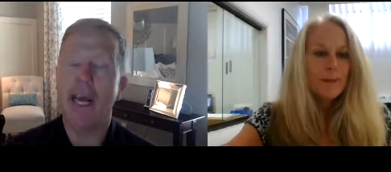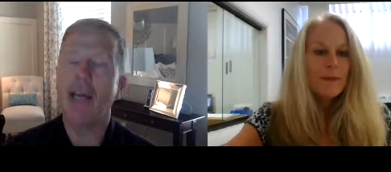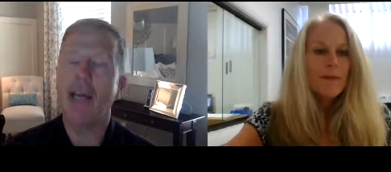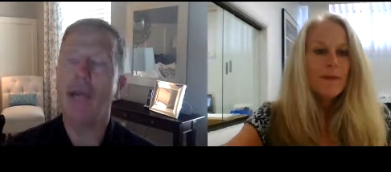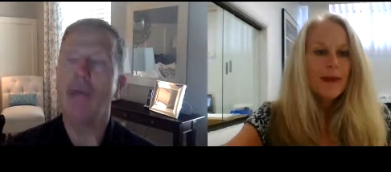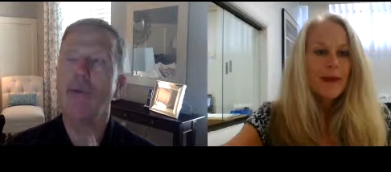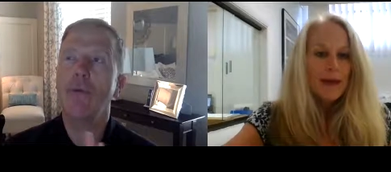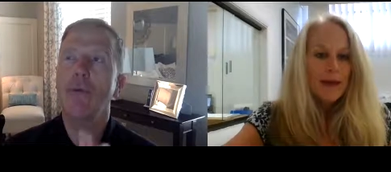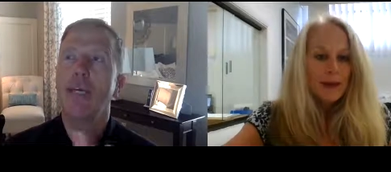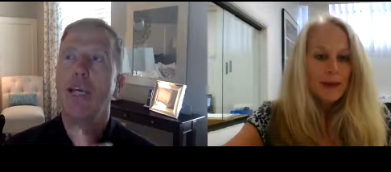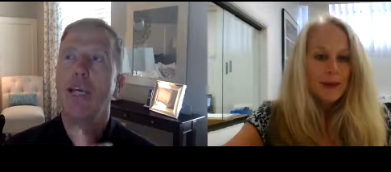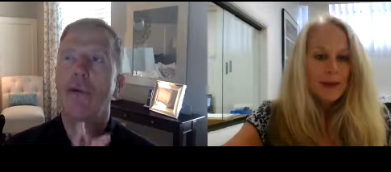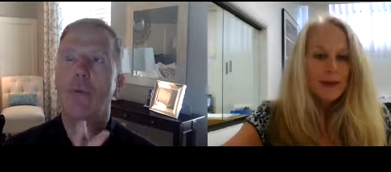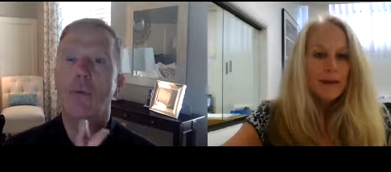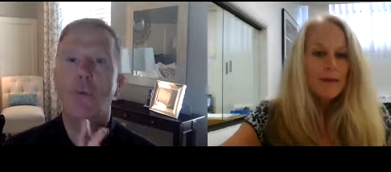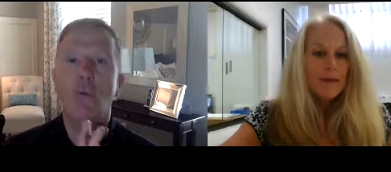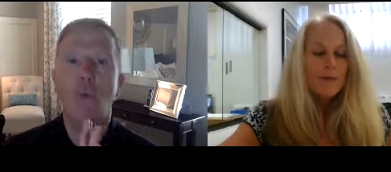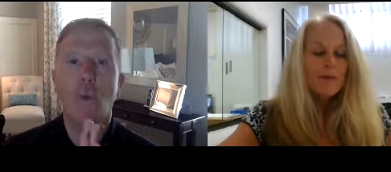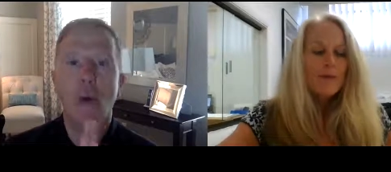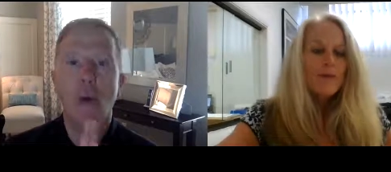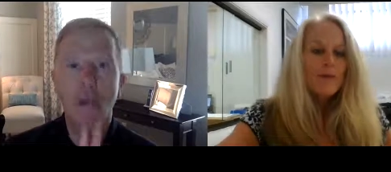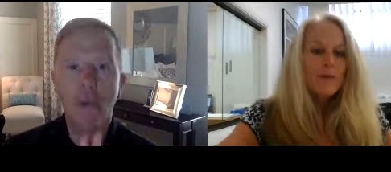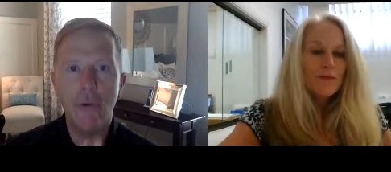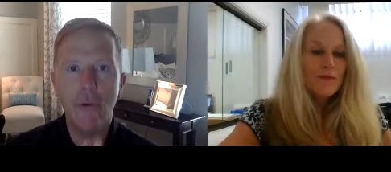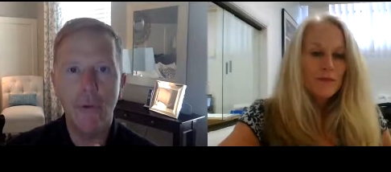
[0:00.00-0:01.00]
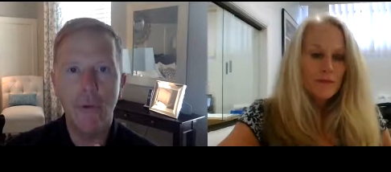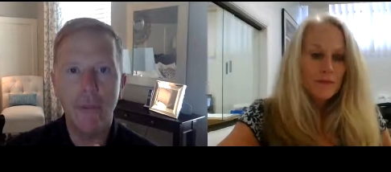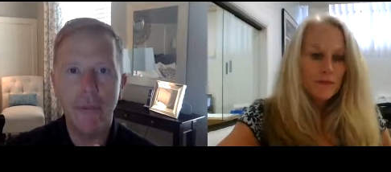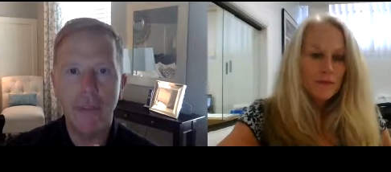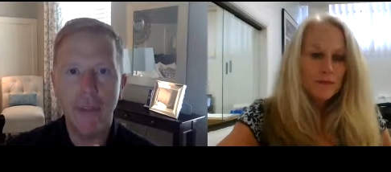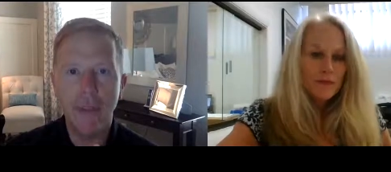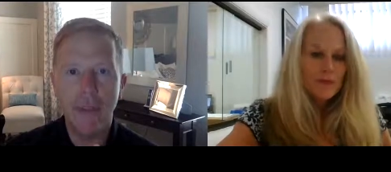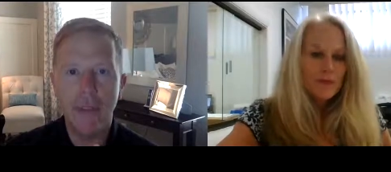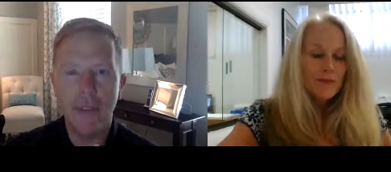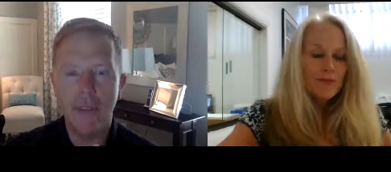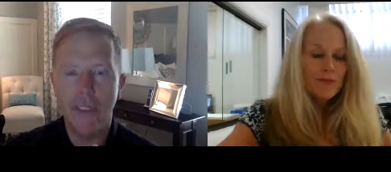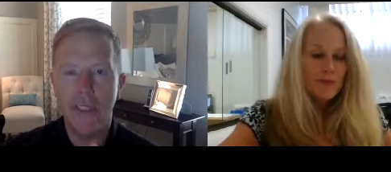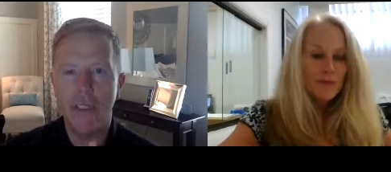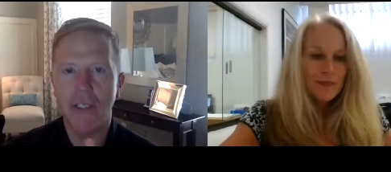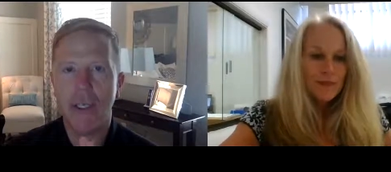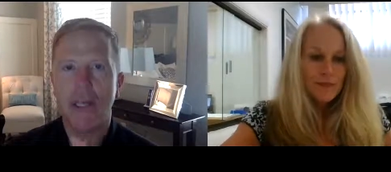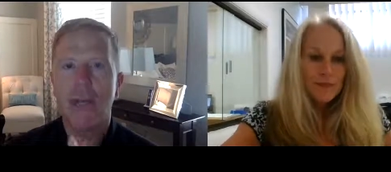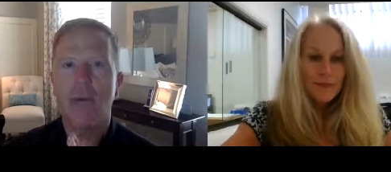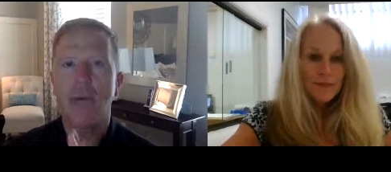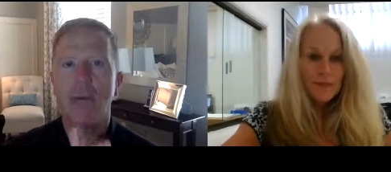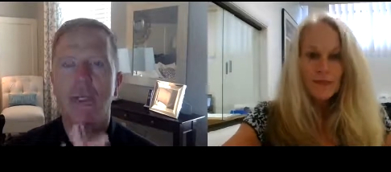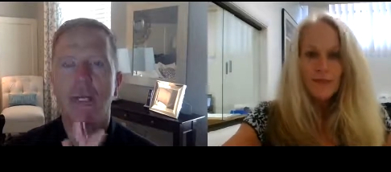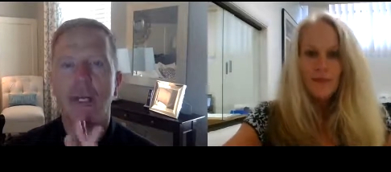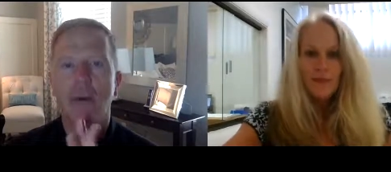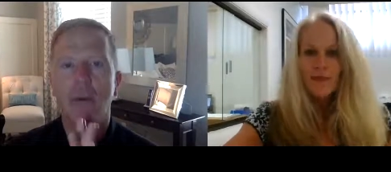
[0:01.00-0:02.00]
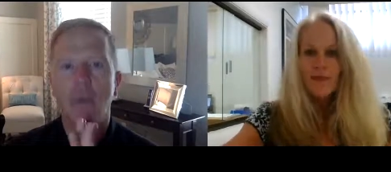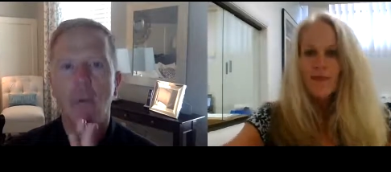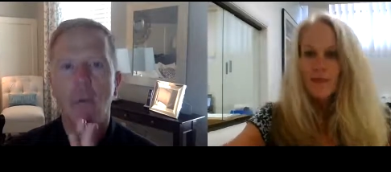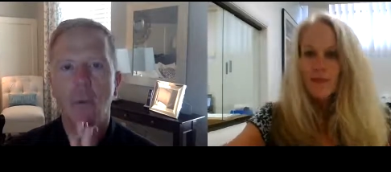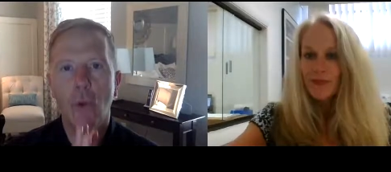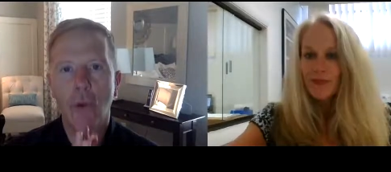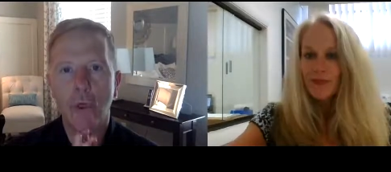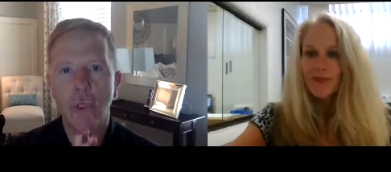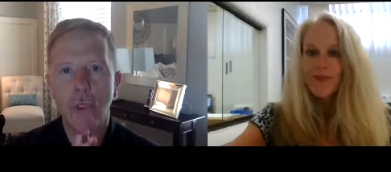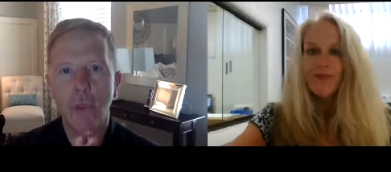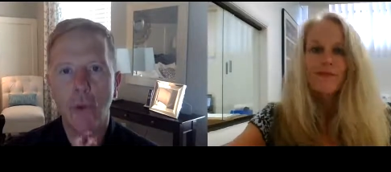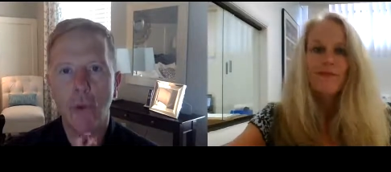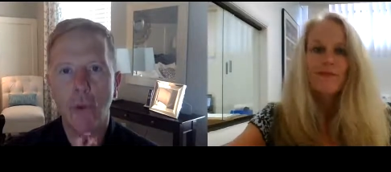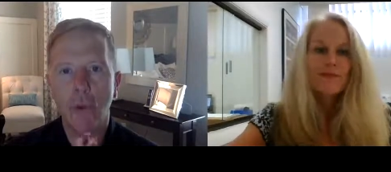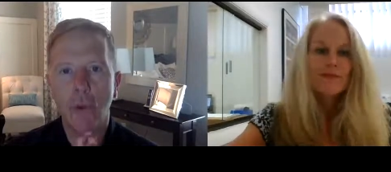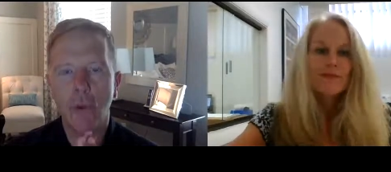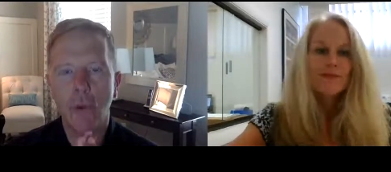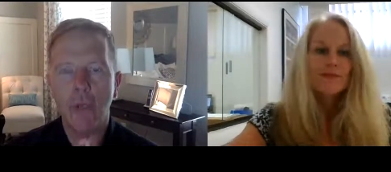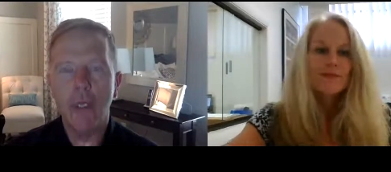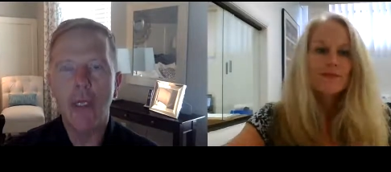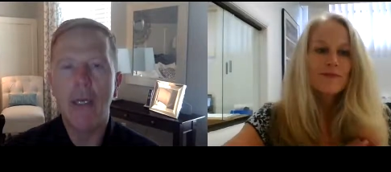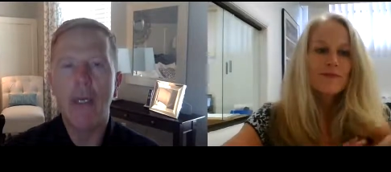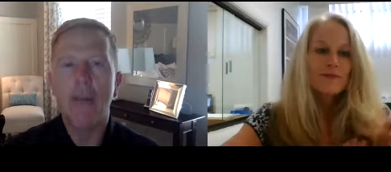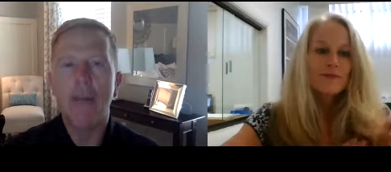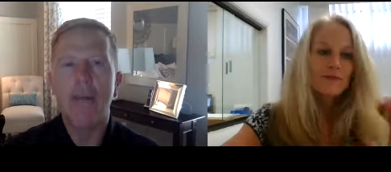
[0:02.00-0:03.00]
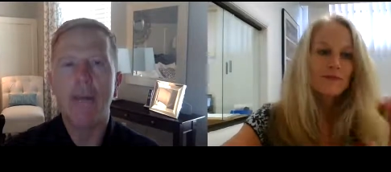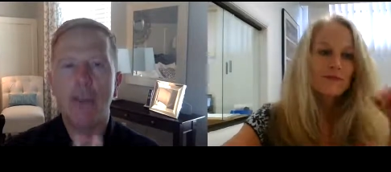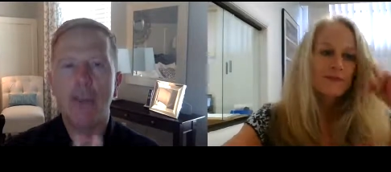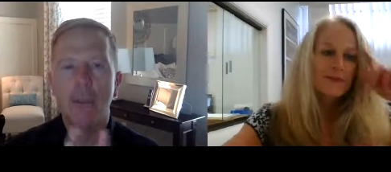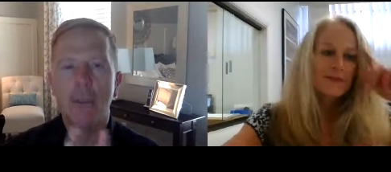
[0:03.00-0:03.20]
Speaker 1: I don't care what your business is, I don't care what you do, but the